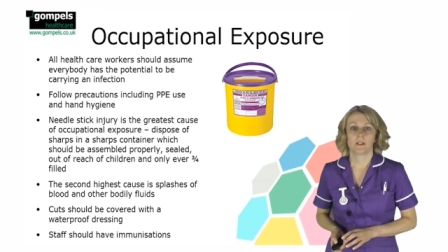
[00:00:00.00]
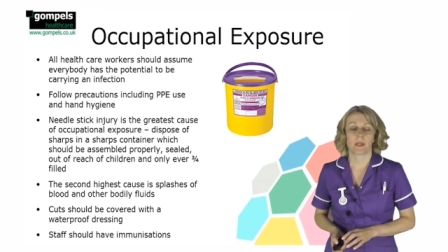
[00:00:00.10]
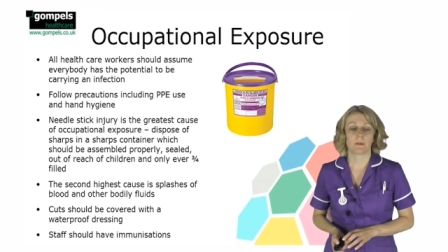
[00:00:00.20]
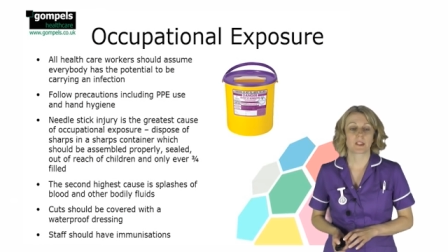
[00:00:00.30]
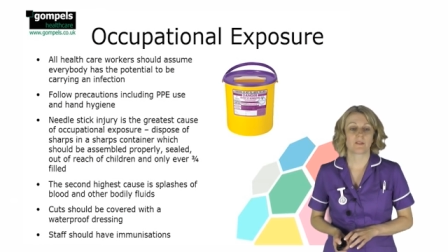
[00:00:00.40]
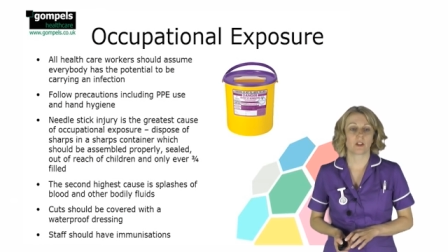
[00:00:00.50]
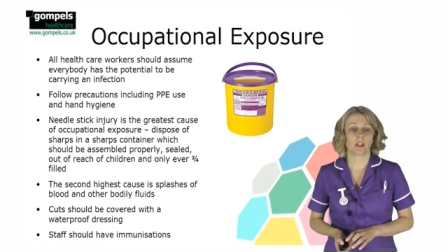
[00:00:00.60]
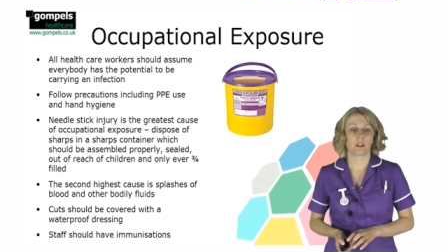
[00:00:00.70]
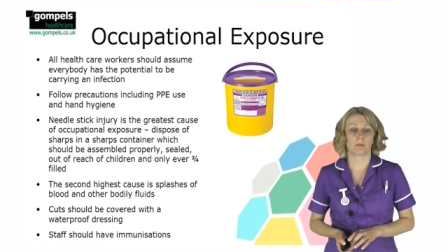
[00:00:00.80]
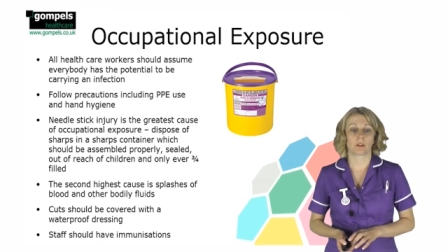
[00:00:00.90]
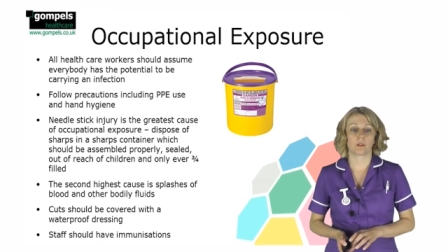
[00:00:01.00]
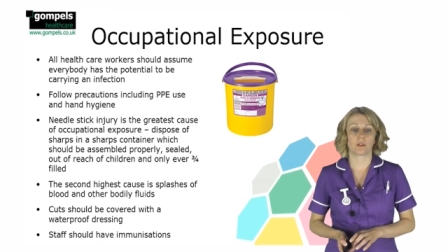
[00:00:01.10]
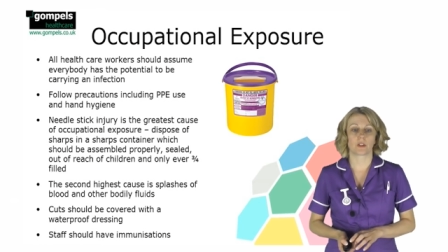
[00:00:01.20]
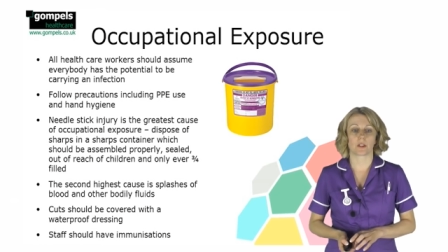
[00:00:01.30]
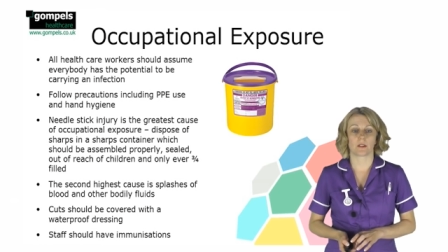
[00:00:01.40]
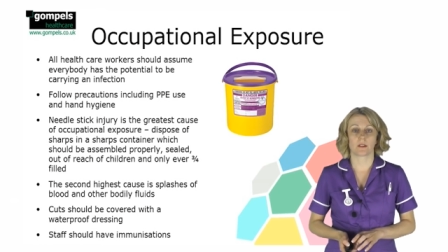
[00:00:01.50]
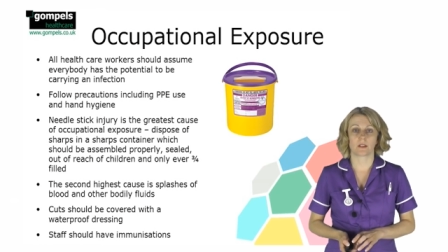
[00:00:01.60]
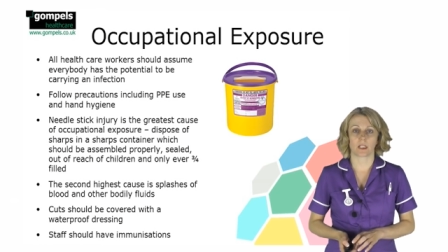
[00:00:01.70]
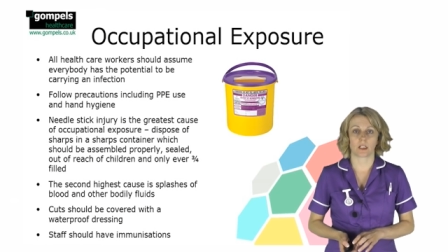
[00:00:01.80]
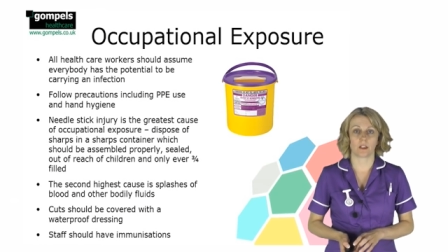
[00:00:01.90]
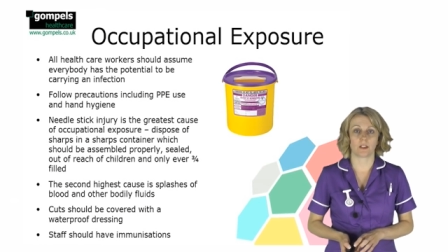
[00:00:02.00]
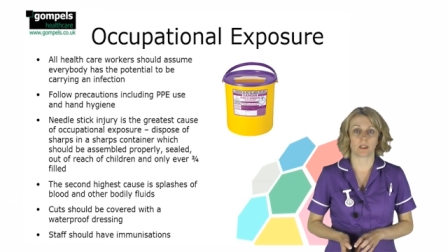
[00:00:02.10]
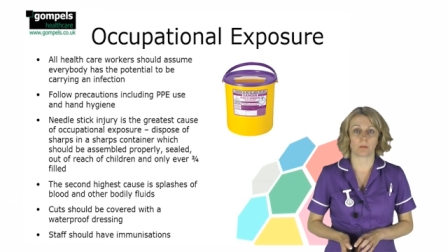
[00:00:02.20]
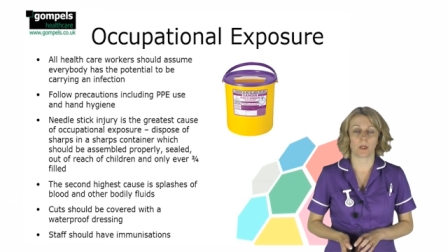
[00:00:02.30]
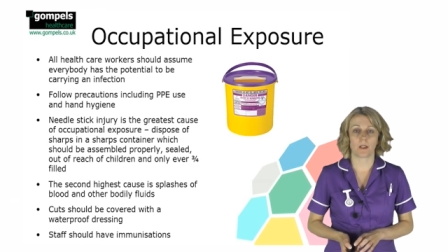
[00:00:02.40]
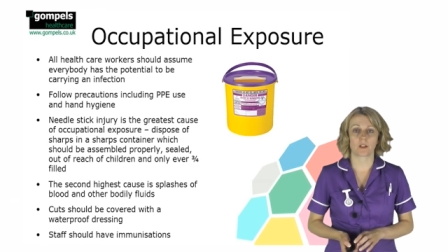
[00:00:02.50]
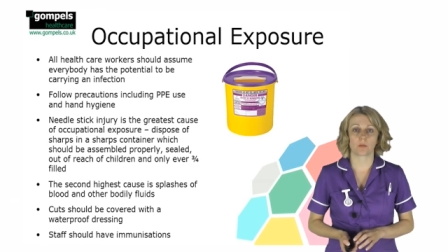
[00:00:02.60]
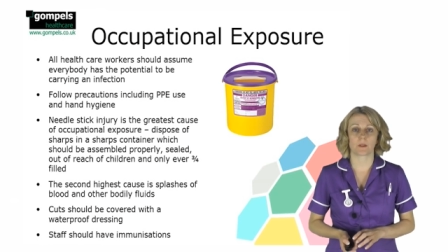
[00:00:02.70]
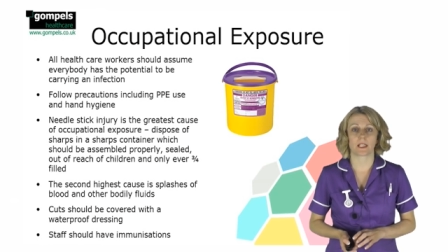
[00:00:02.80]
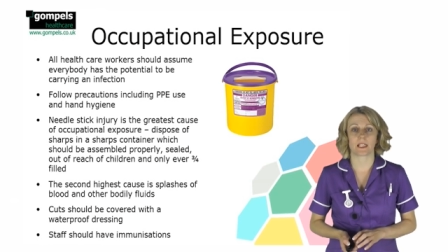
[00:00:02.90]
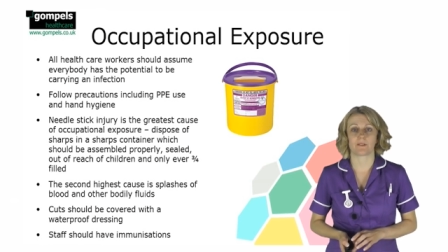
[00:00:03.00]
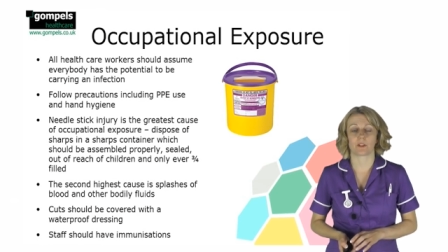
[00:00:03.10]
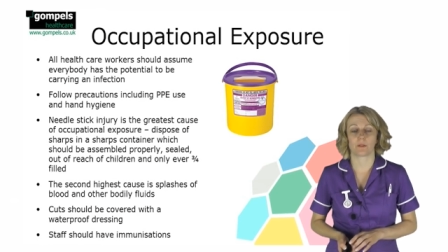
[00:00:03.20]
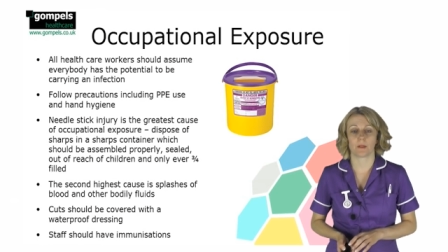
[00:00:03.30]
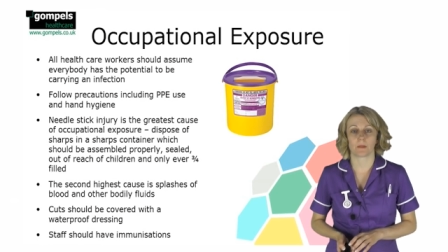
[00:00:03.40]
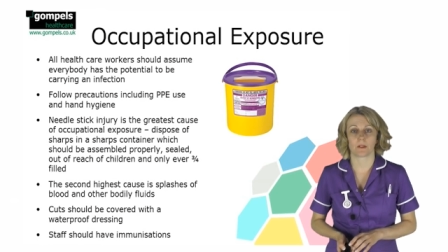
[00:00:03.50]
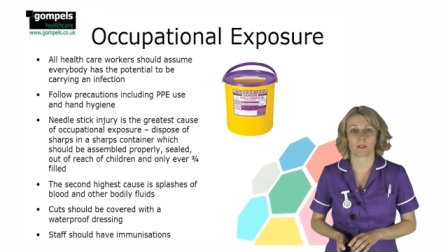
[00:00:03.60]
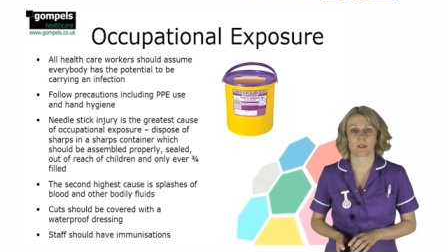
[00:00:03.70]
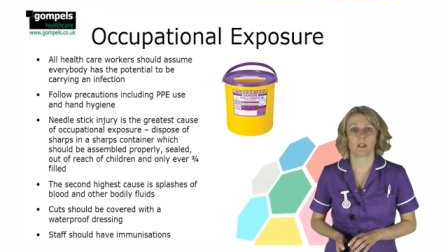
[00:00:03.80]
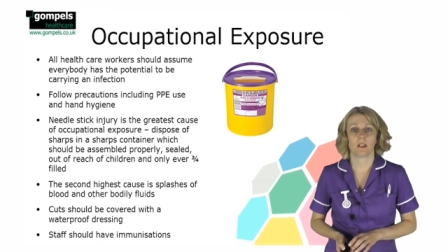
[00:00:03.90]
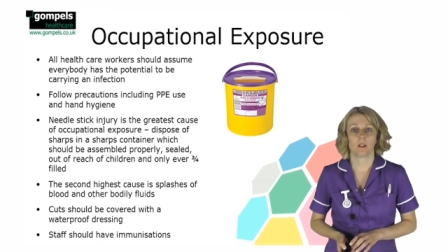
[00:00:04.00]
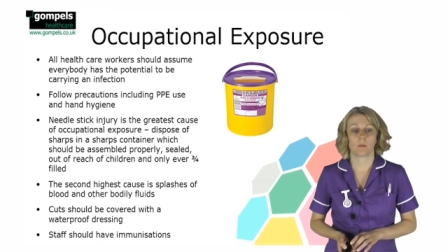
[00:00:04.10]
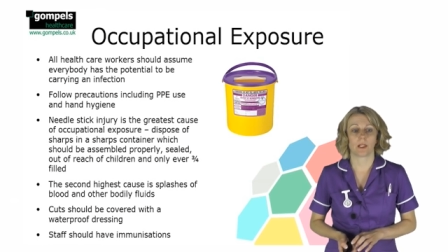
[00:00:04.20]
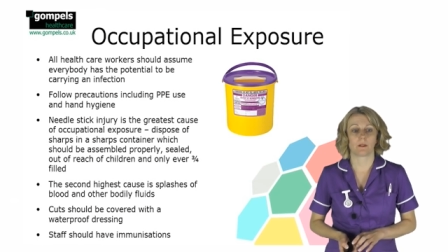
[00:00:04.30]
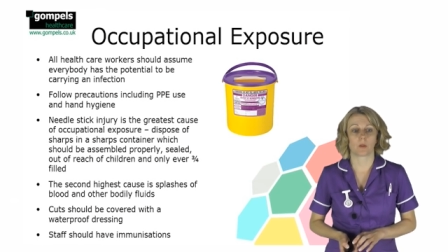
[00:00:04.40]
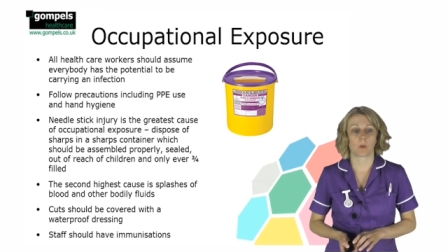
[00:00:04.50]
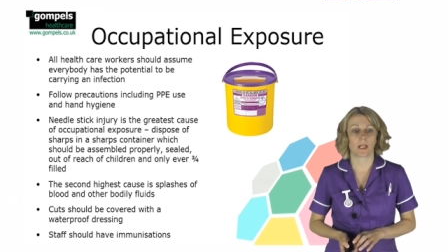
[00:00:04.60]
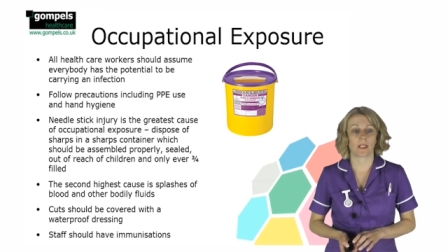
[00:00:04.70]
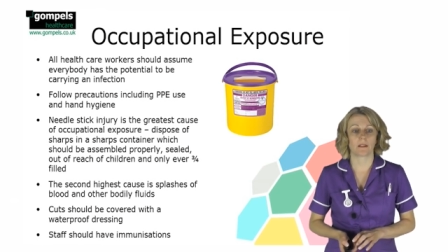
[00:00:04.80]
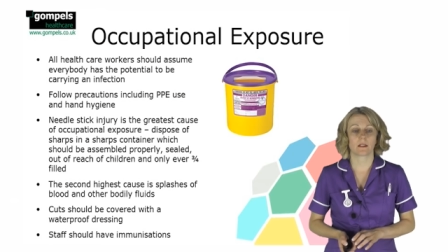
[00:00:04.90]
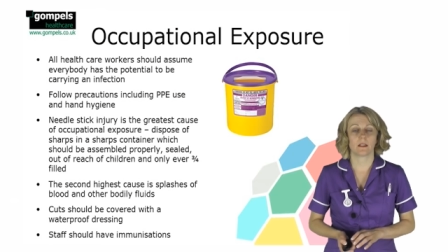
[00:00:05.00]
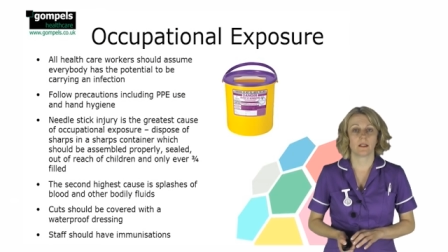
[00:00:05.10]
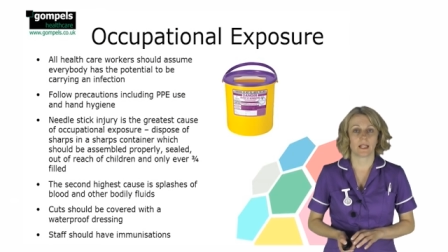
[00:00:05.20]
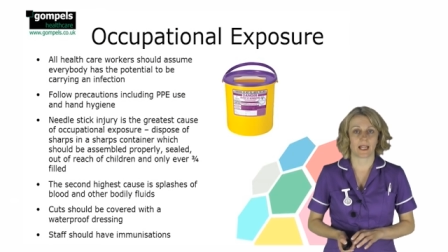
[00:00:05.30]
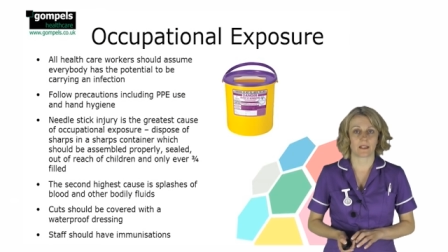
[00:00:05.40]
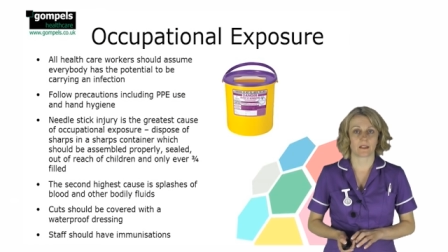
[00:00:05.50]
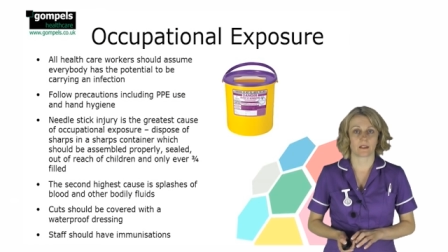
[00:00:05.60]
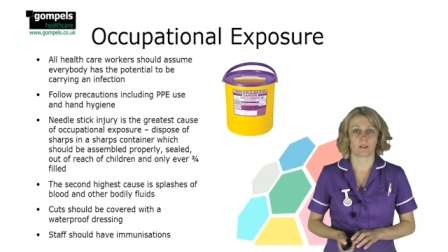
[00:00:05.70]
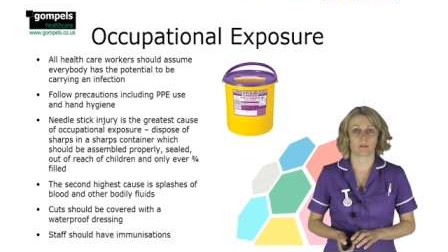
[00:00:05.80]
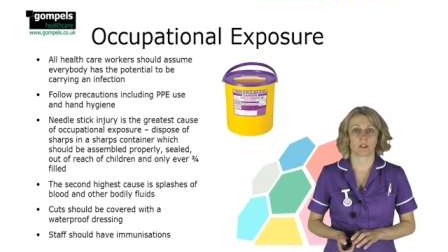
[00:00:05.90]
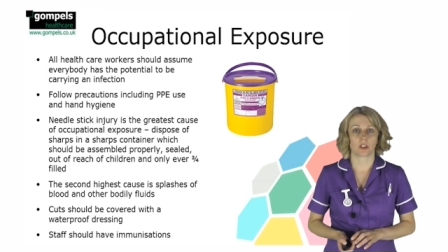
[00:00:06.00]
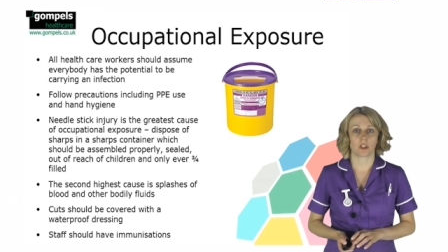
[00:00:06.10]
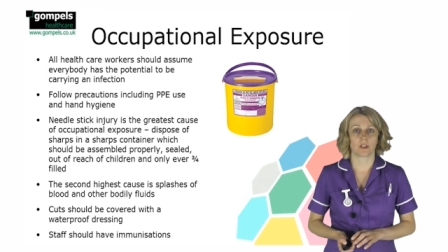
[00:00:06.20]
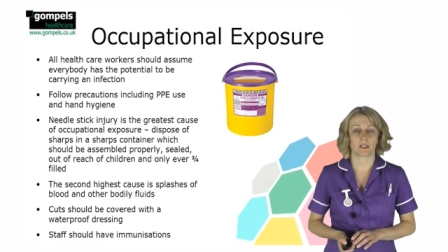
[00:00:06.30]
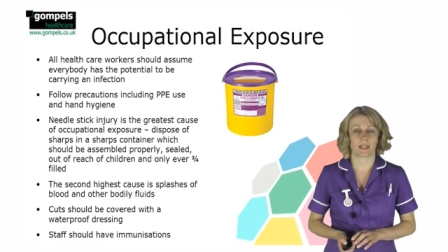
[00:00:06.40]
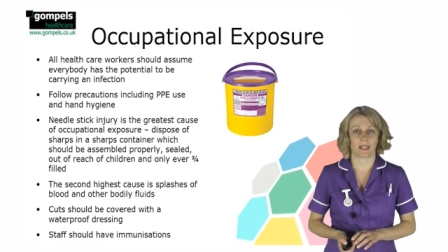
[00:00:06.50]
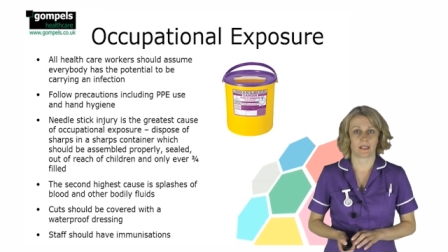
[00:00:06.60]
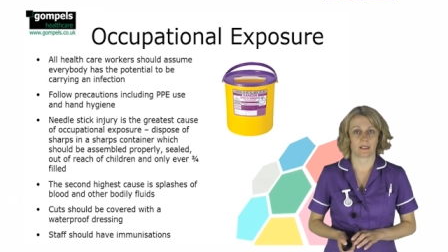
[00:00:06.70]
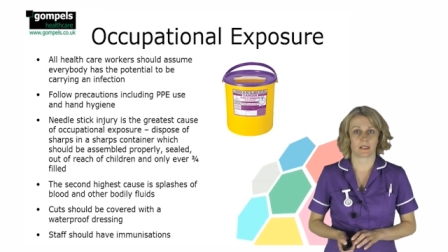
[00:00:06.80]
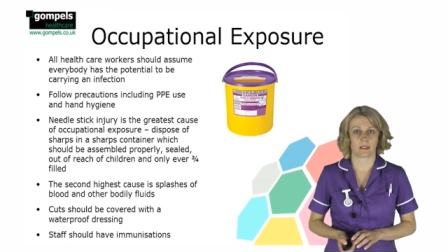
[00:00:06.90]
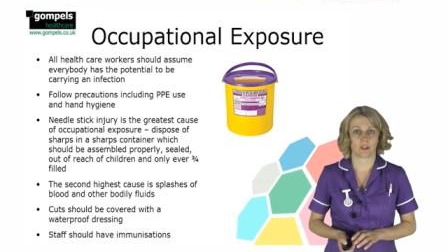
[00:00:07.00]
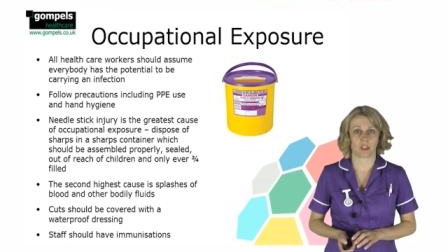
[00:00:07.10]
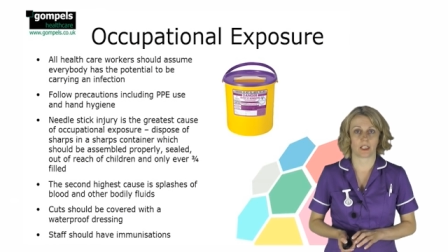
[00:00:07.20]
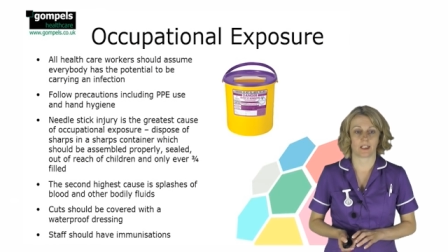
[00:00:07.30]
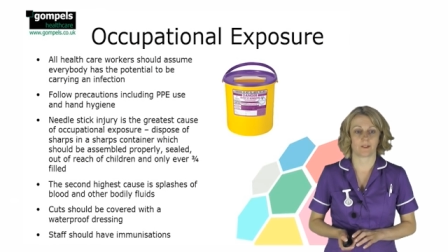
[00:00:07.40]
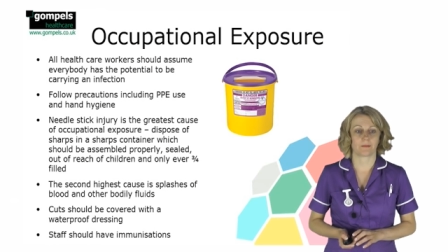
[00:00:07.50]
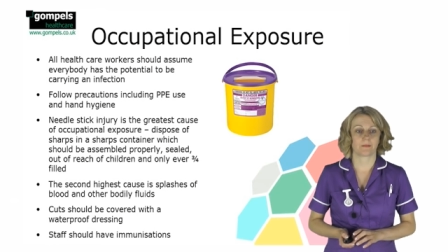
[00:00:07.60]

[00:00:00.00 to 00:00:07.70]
They must follow precautions, including personal protective equipment where required and good hand hygiene.